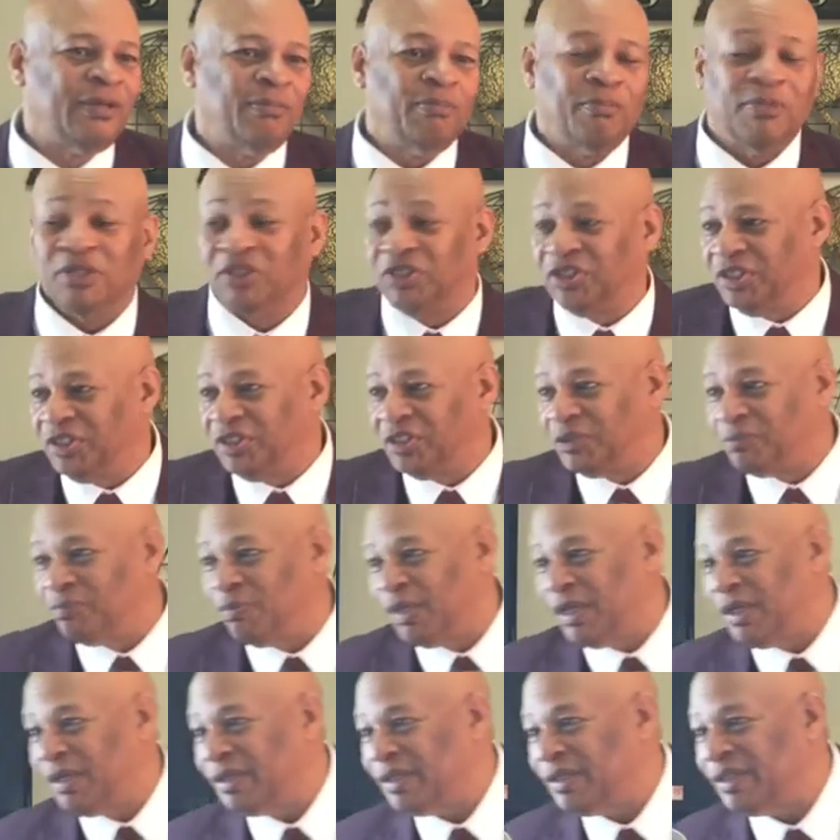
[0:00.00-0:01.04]
but Jesus'
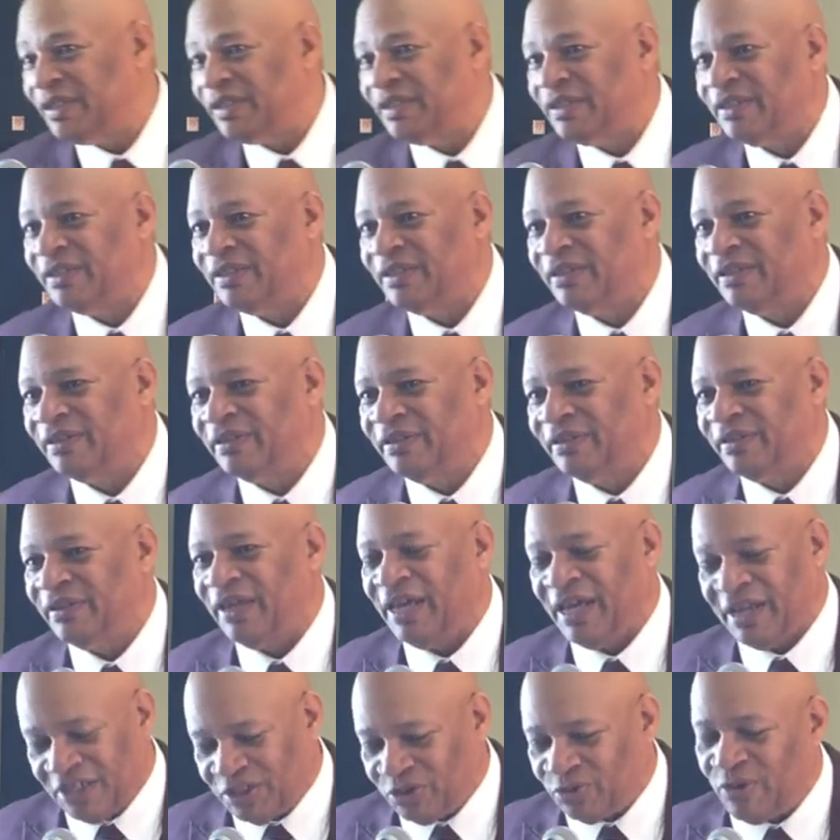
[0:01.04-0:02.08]
blood
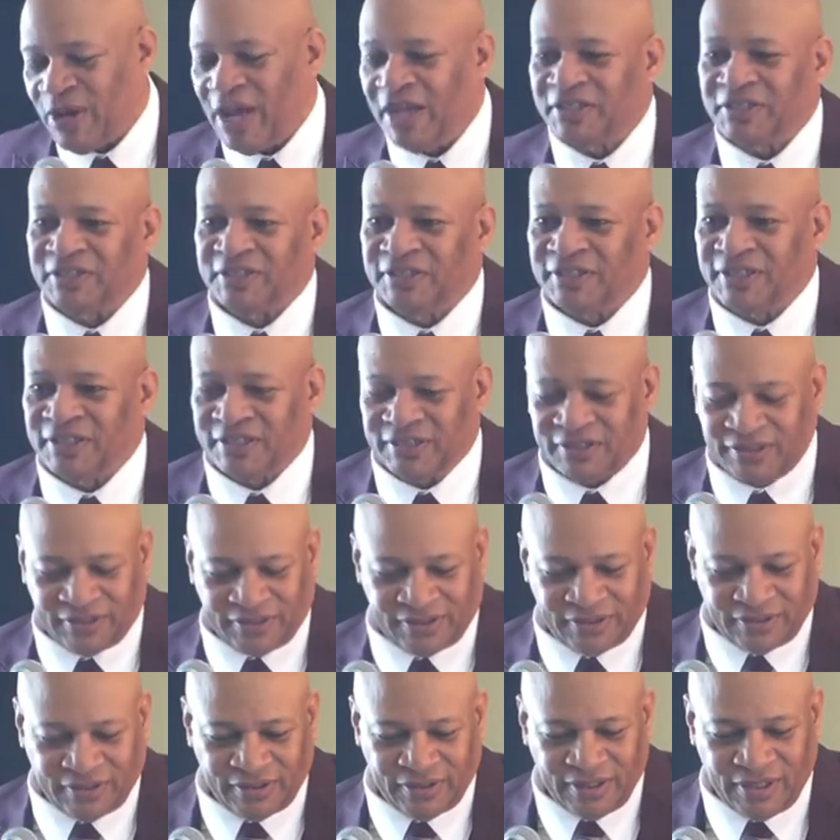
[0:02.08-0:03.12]
and his righteousness.
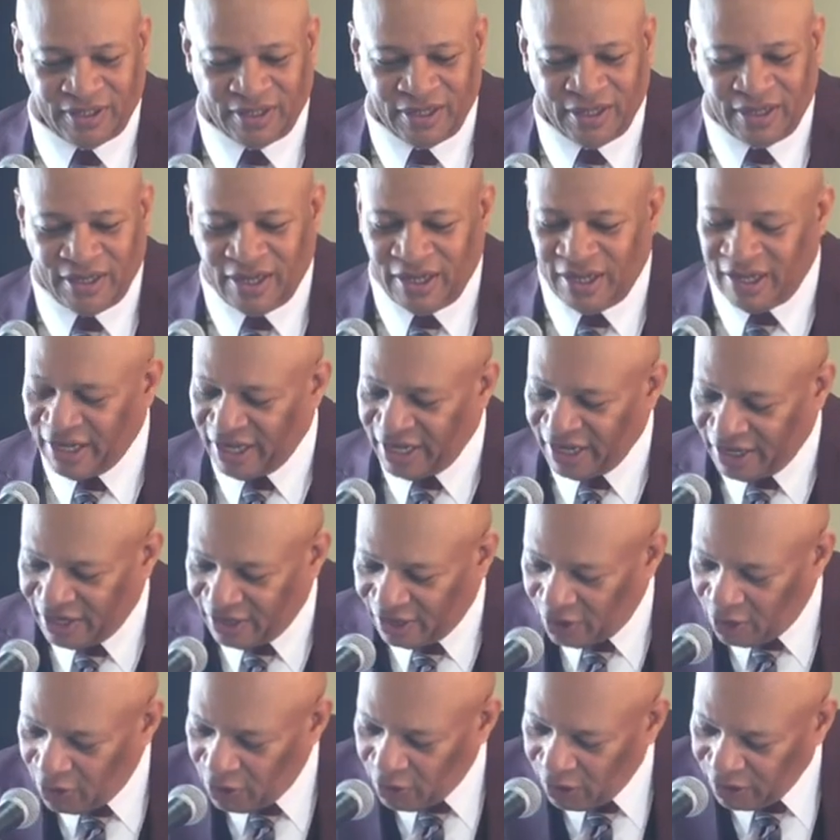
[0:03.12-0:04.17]

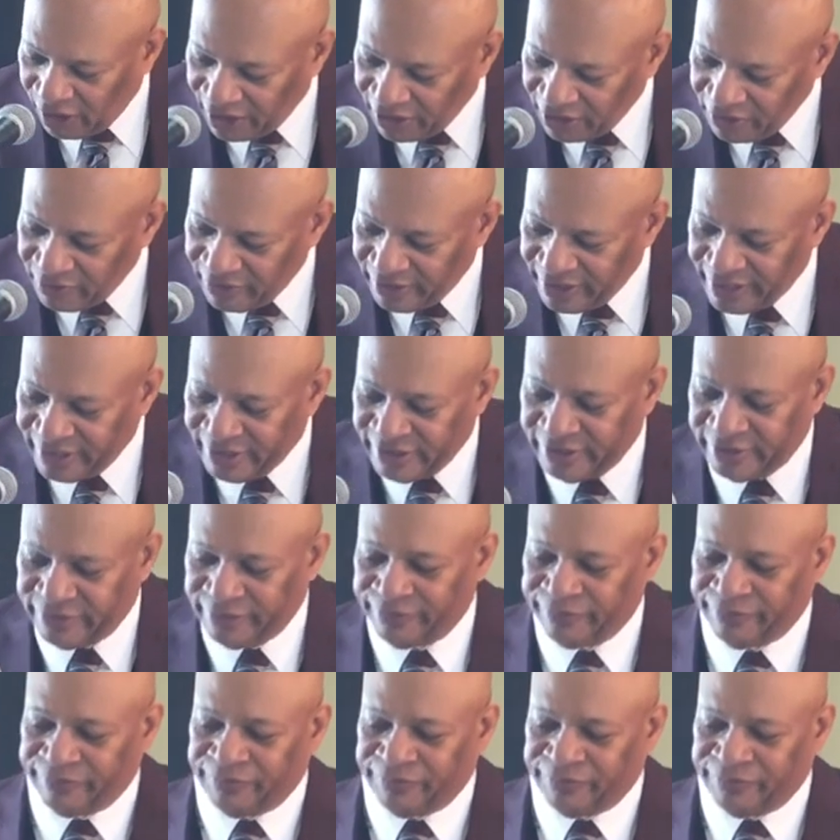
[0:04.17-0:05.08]
And all of the ground